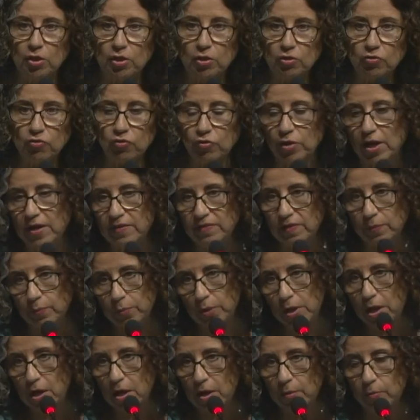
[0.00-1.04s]
to write a
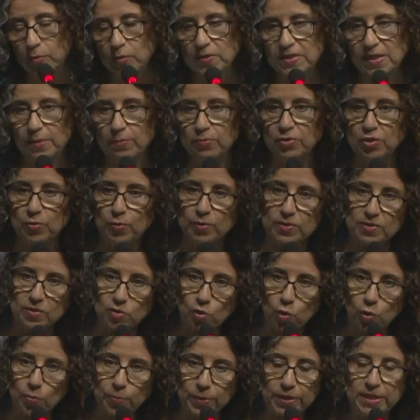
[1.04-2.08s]
blurb or somebody wants
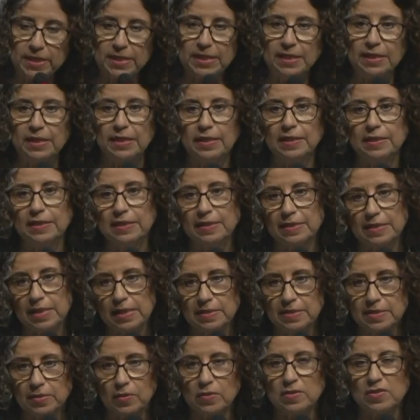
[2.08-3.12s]
your opinion and,
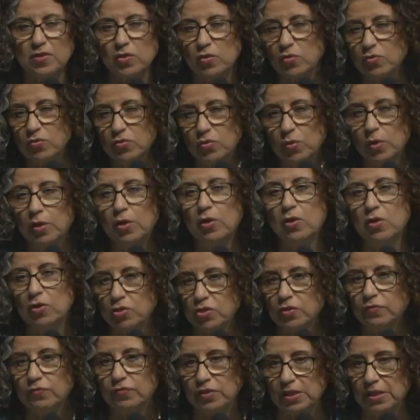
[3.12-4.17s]
and so on. So you do a lot
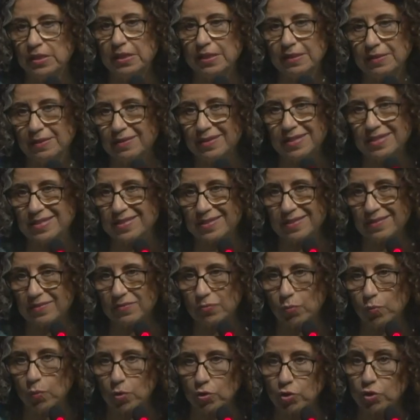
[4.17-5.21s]
of reading that isn't
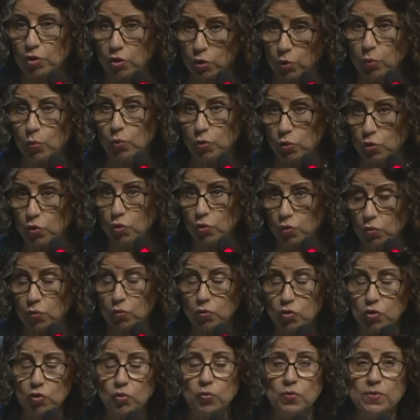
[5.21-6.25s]
what you would
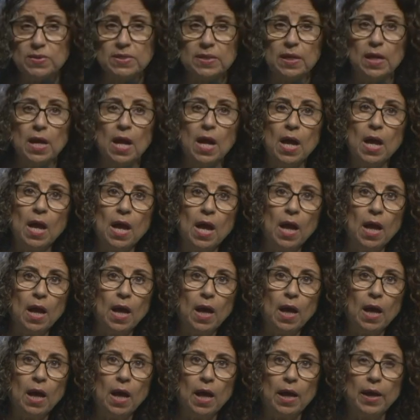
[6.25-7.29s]
choose.
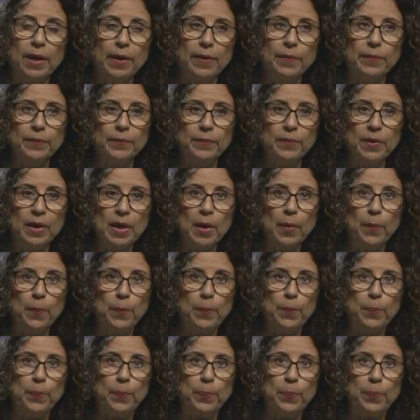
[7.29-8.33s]
Um,
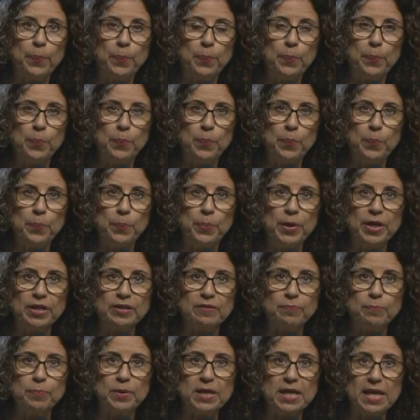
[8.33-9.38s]

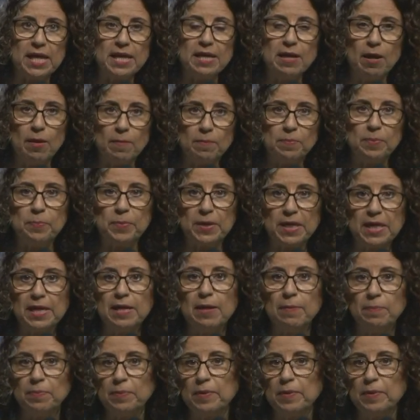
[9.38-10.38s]
but picking up, picking up,